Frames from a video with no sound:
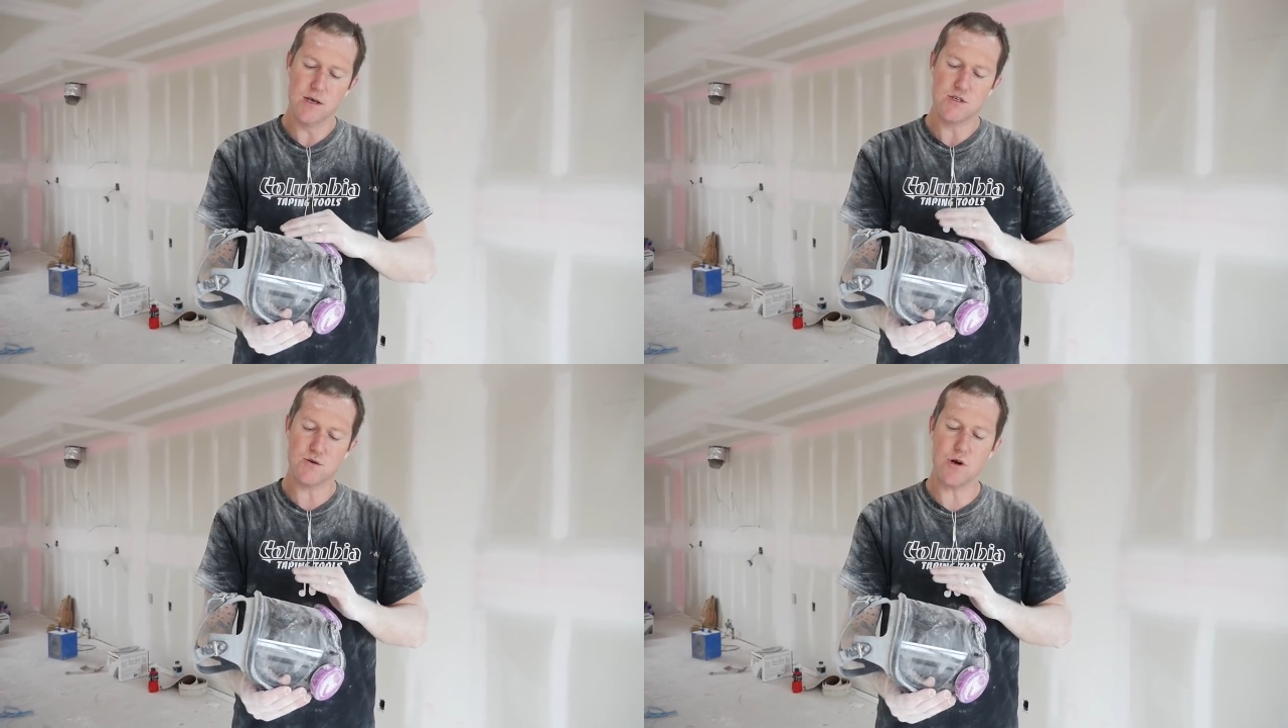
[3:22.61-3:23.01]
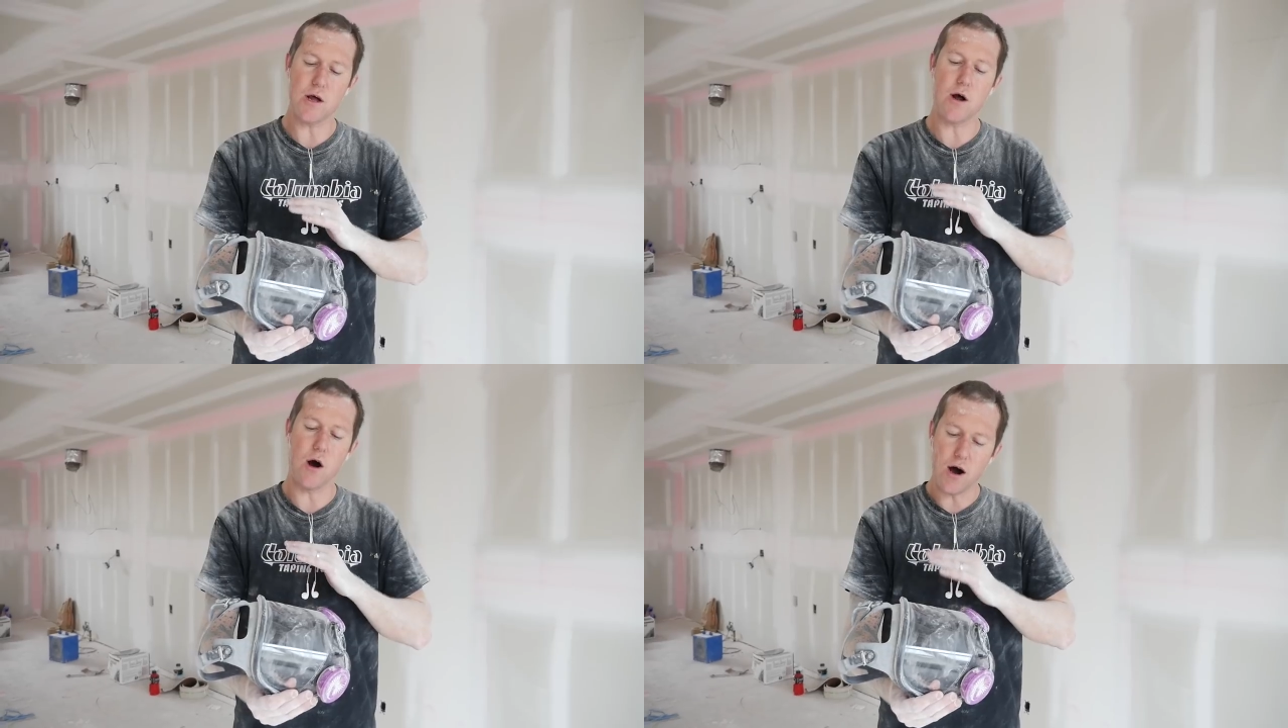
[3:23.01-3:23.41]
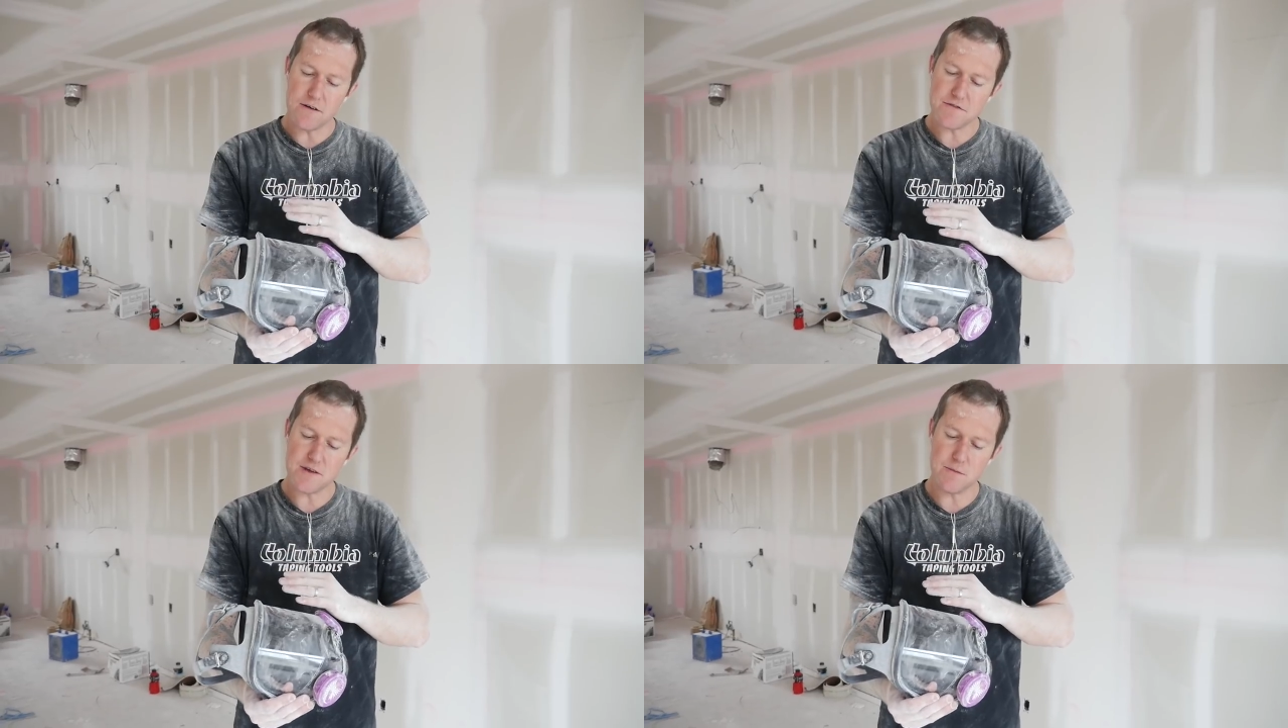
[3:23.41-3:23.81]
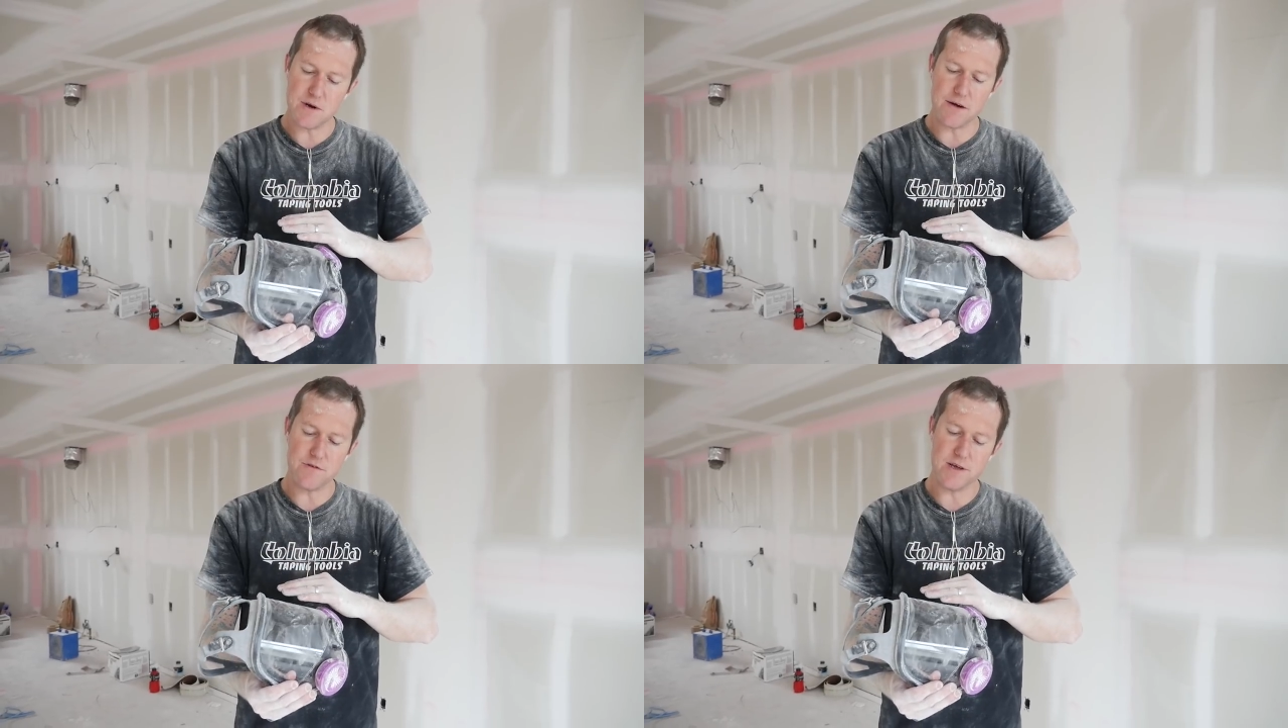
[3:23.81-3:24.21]
So not often,
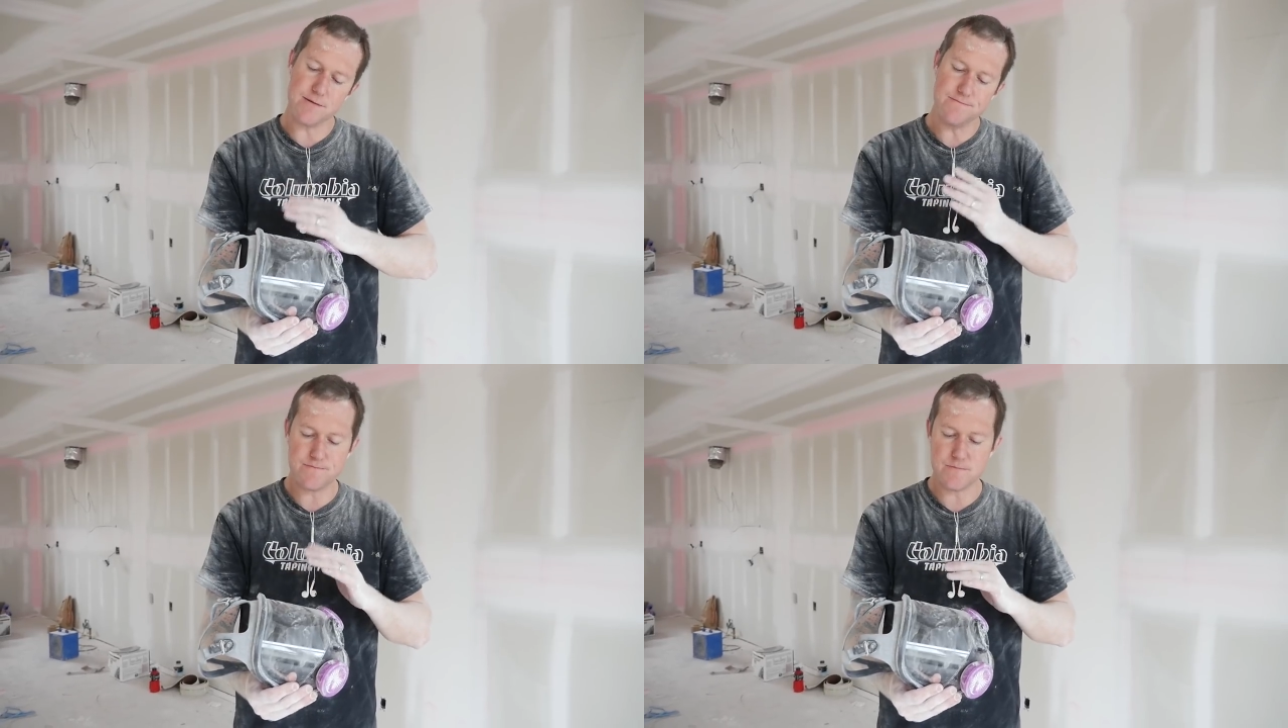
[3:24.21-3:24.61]
but every,